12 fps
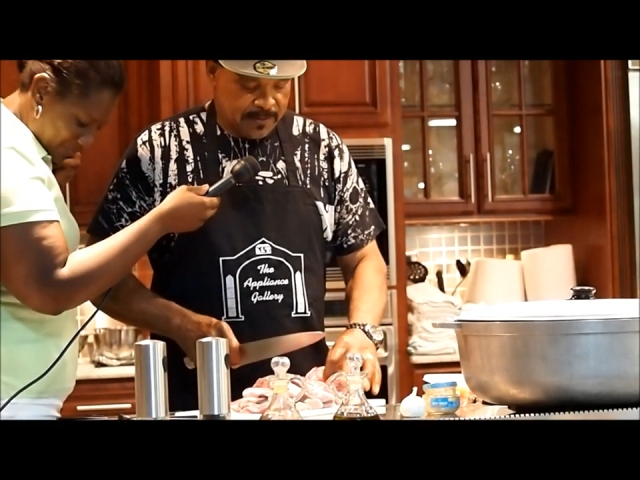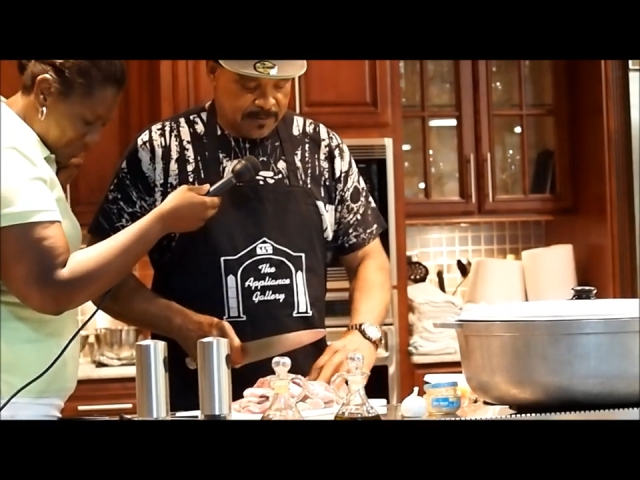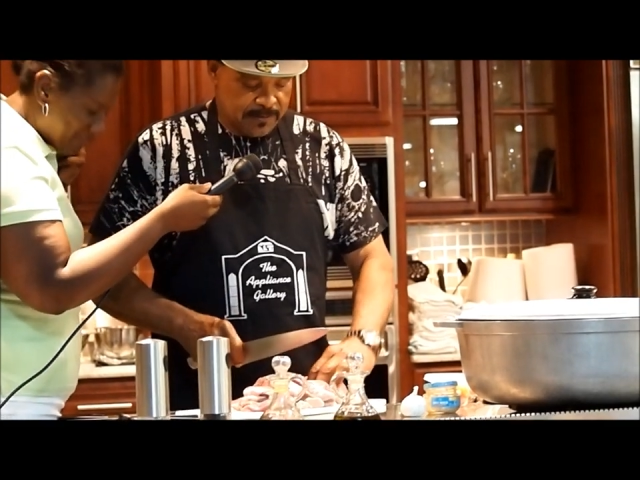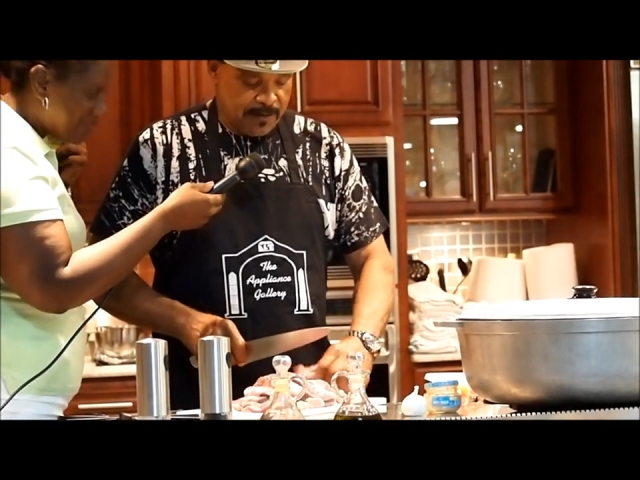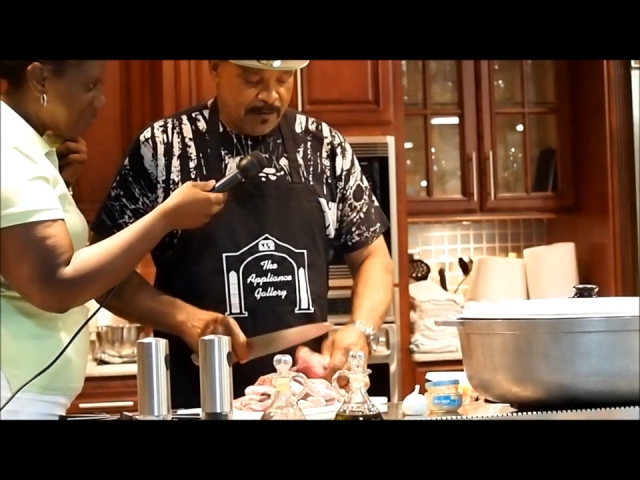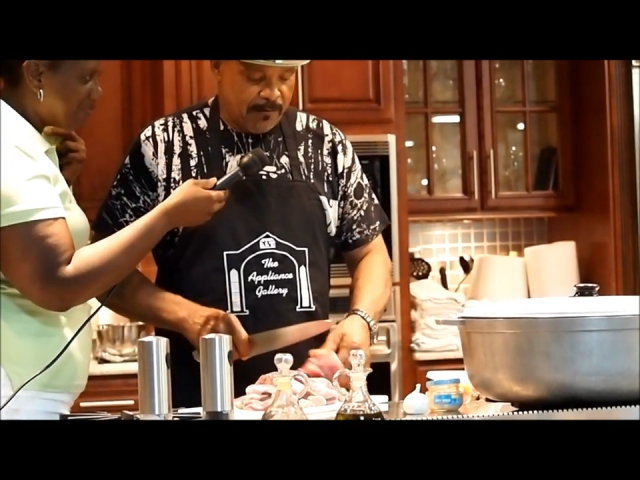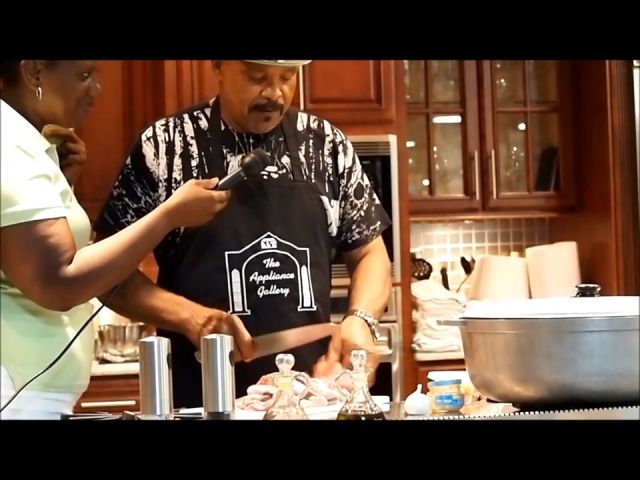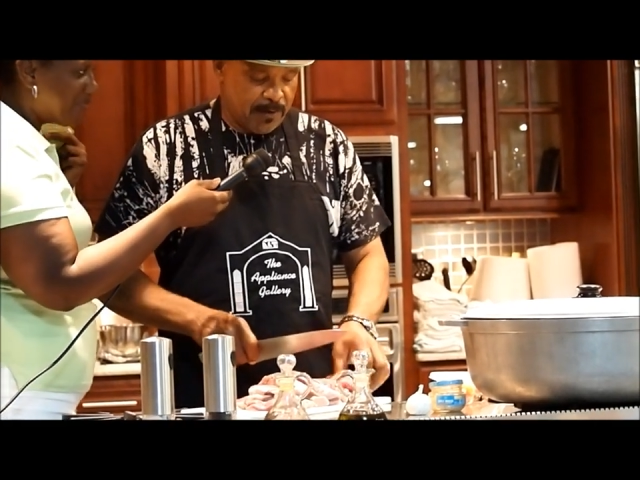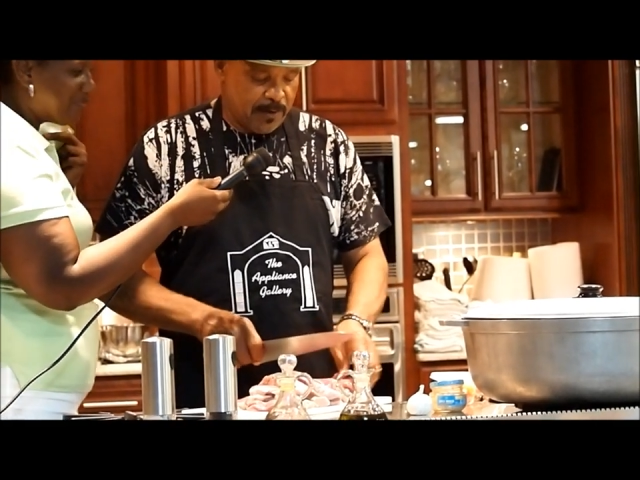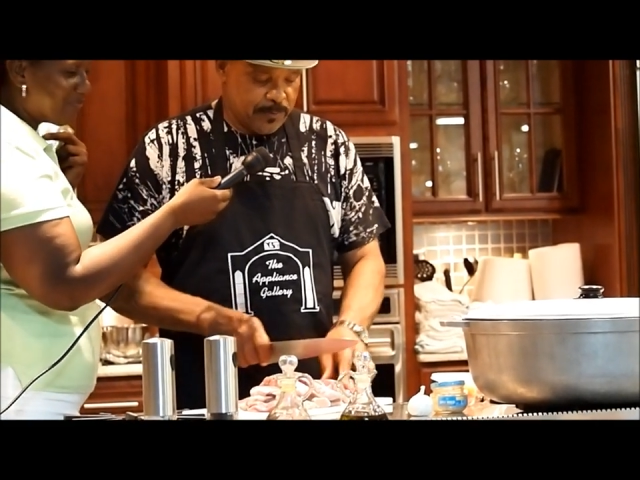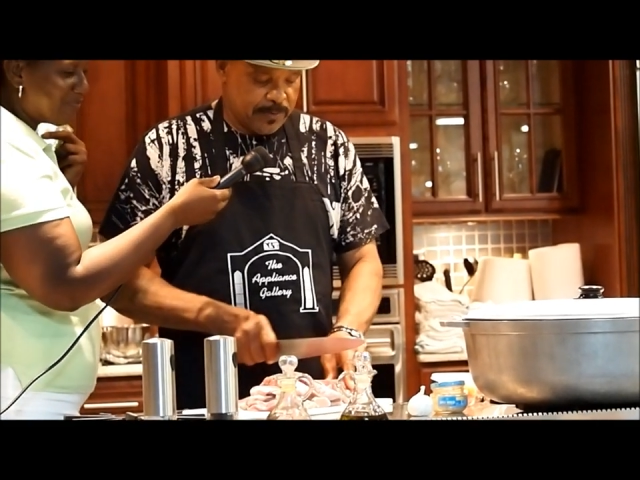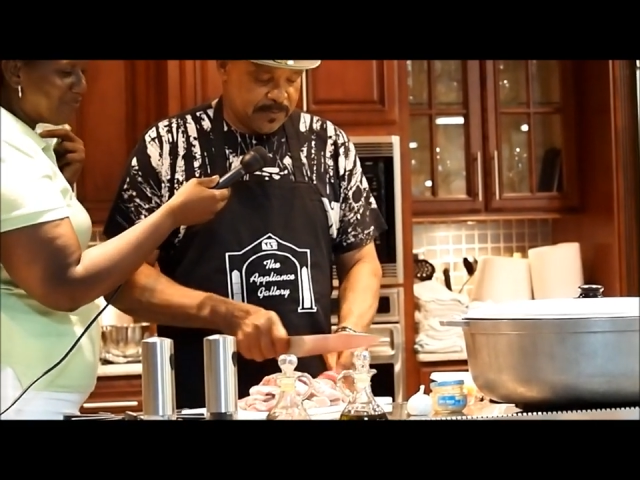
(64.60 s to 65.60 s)
long
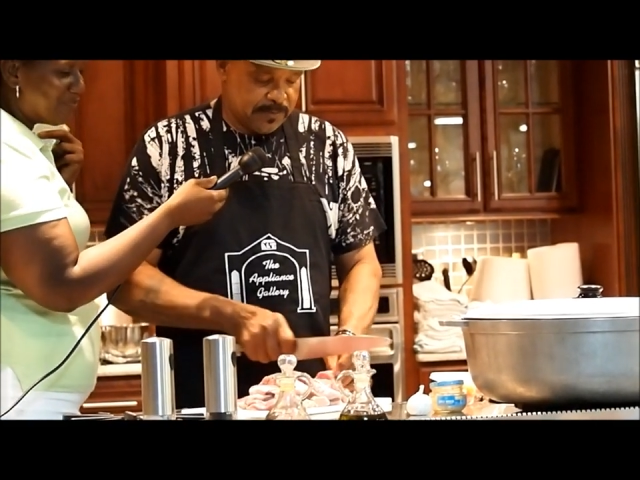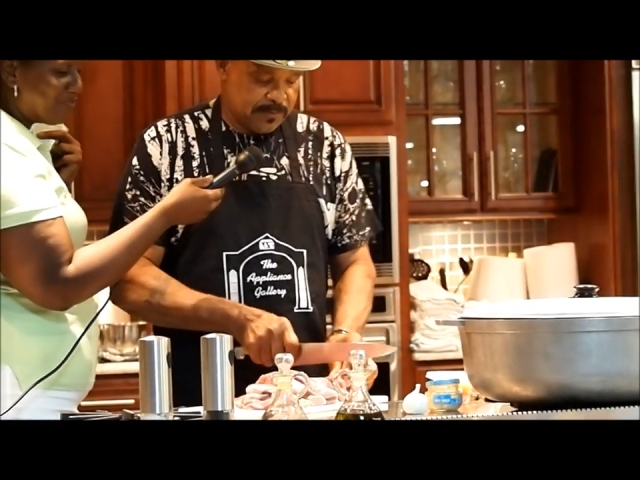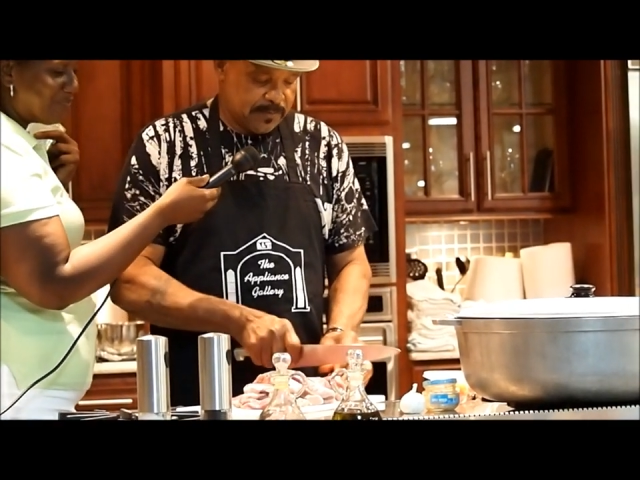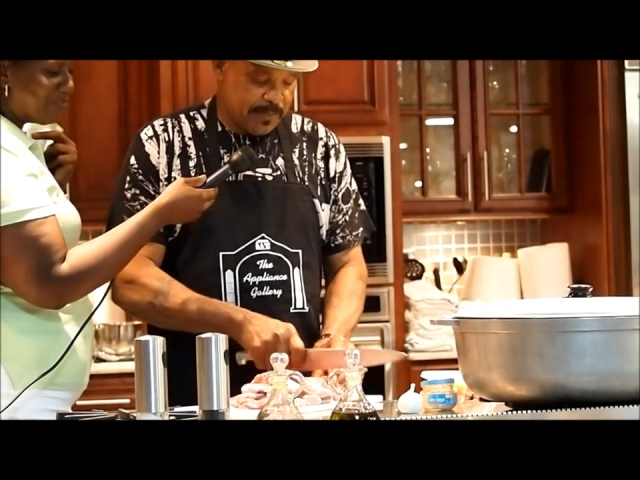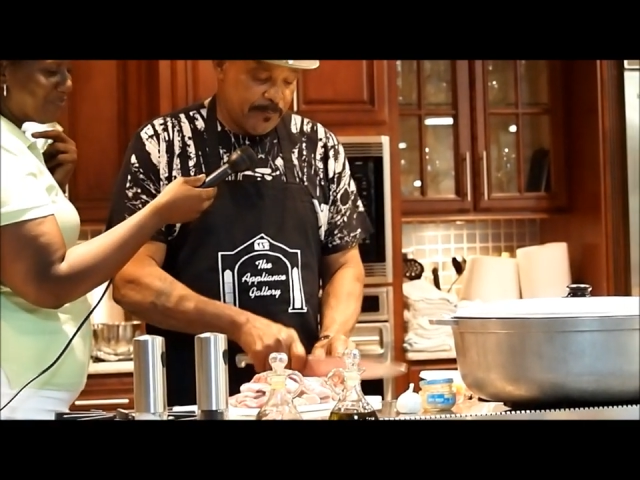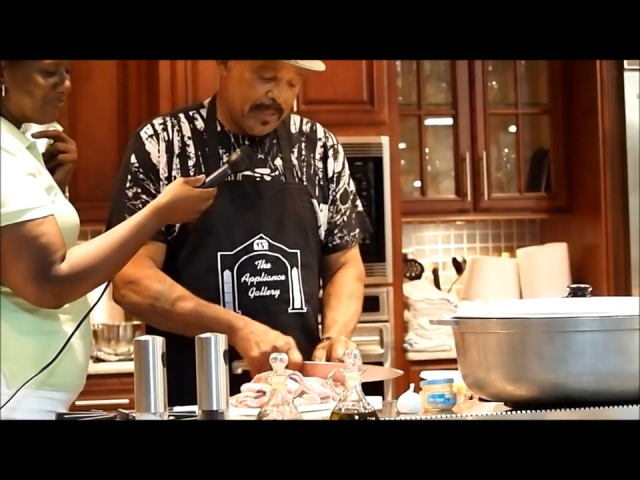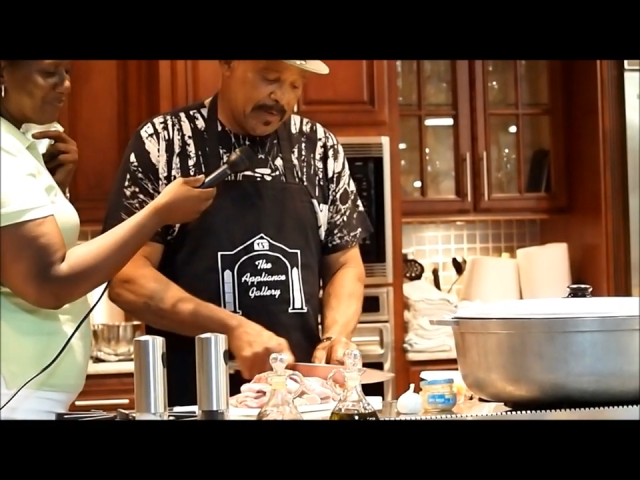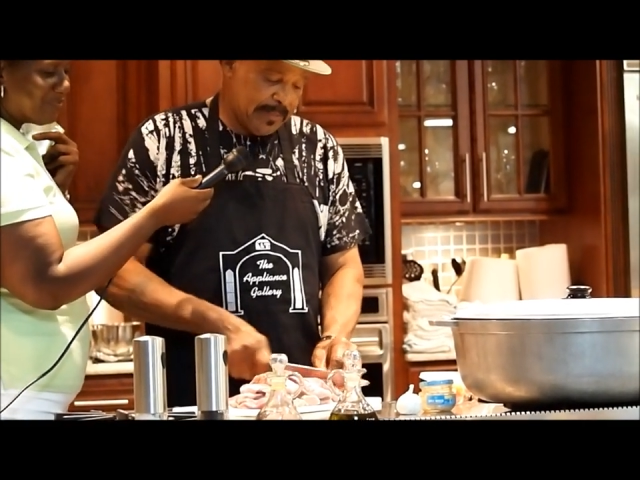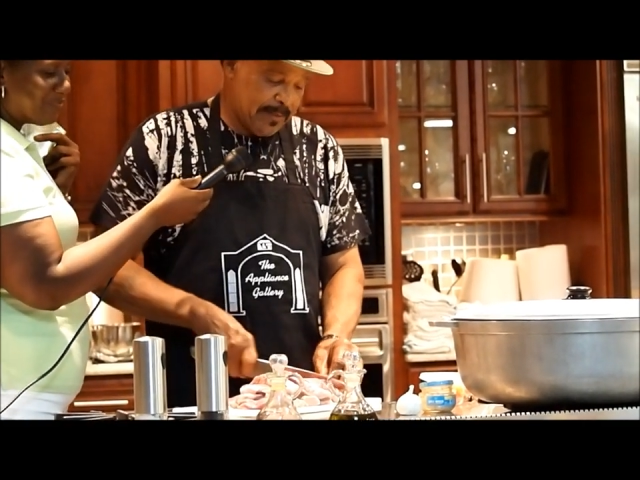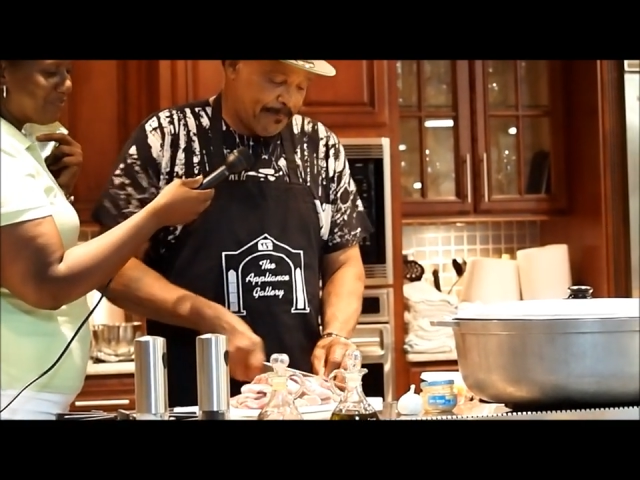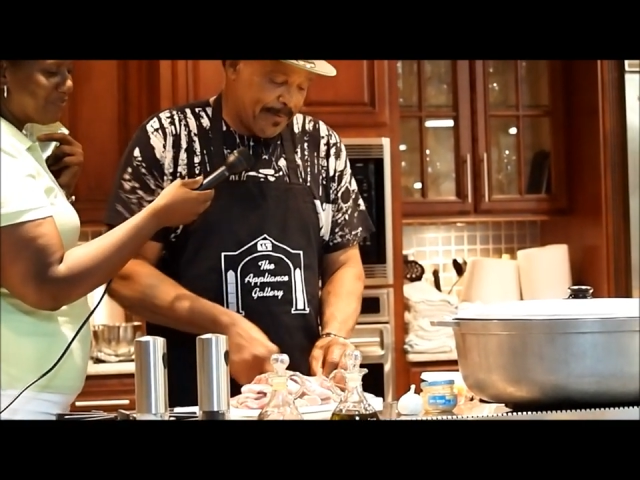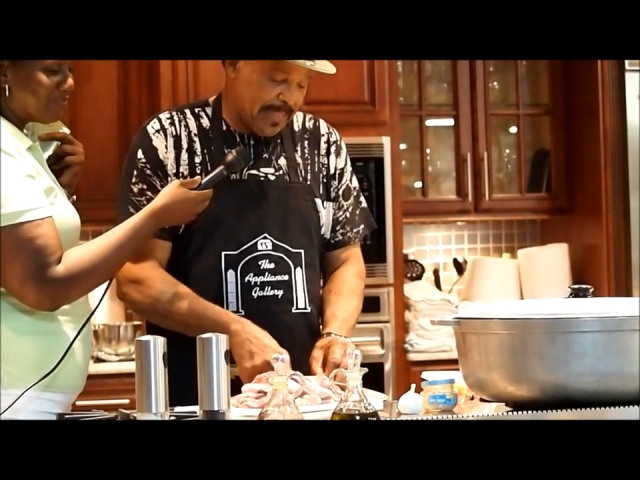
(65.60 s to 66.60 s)
no worries. Well,
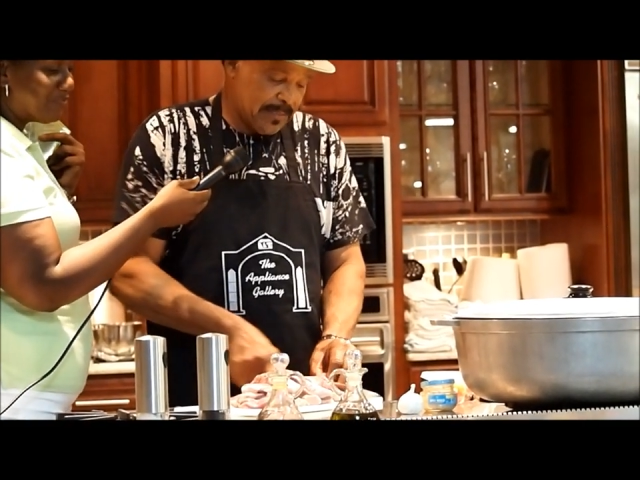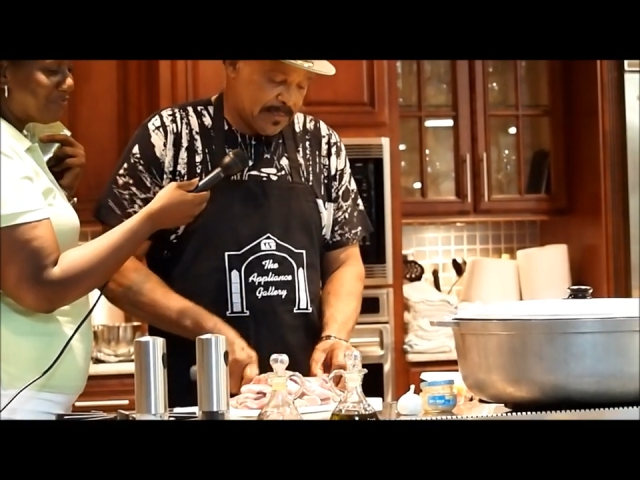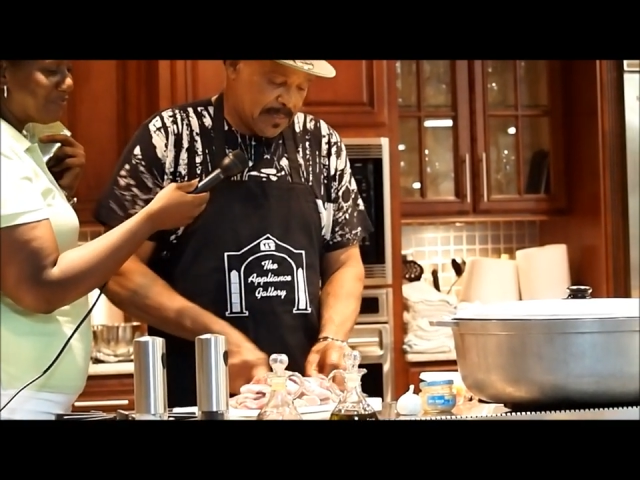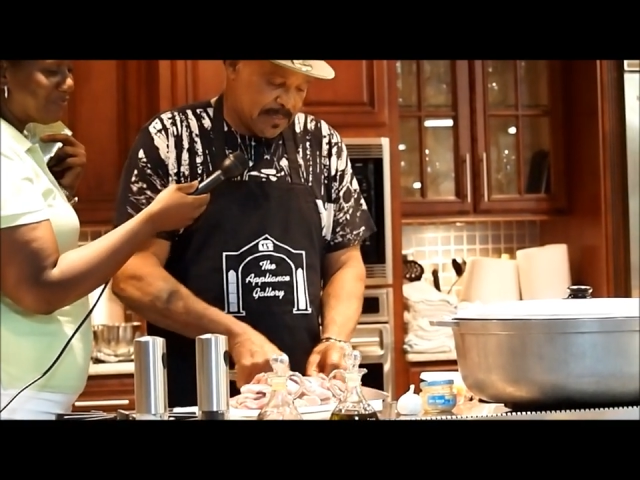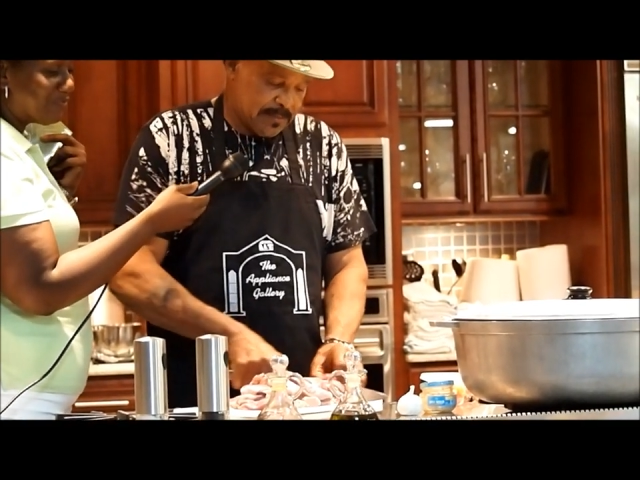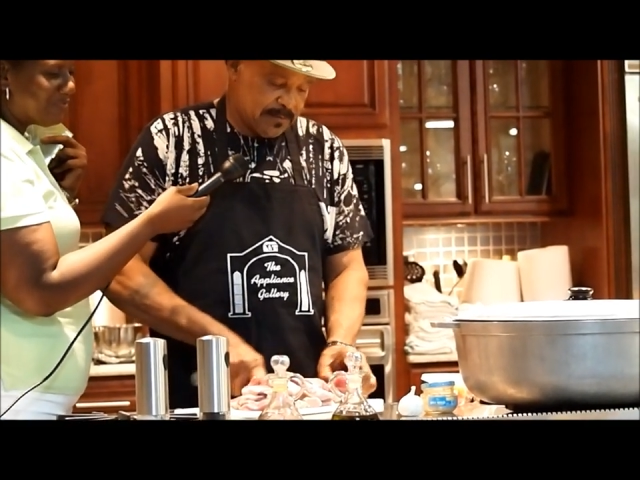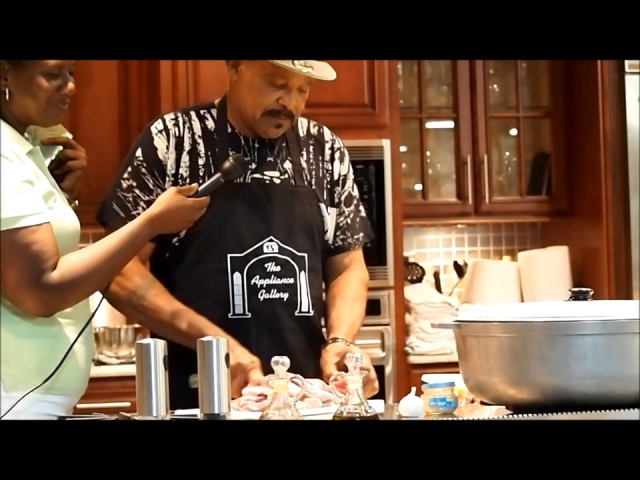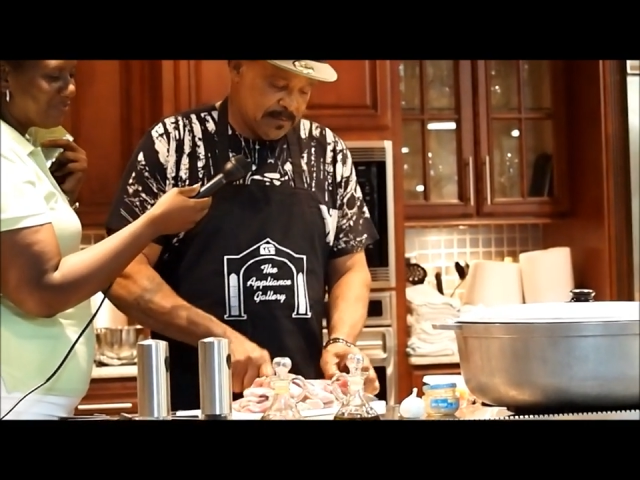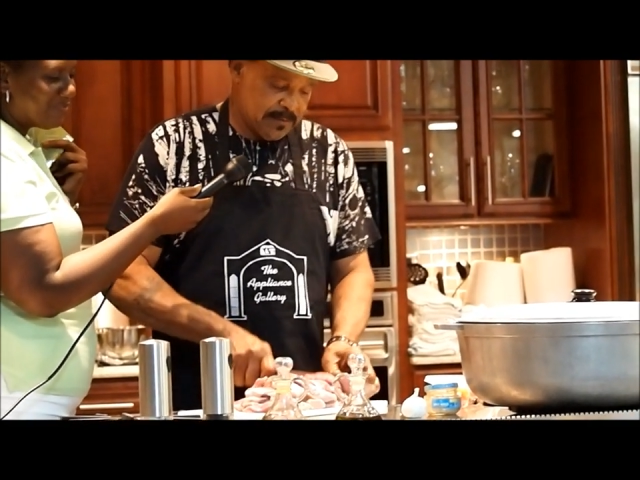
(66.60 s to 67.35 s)
it depends on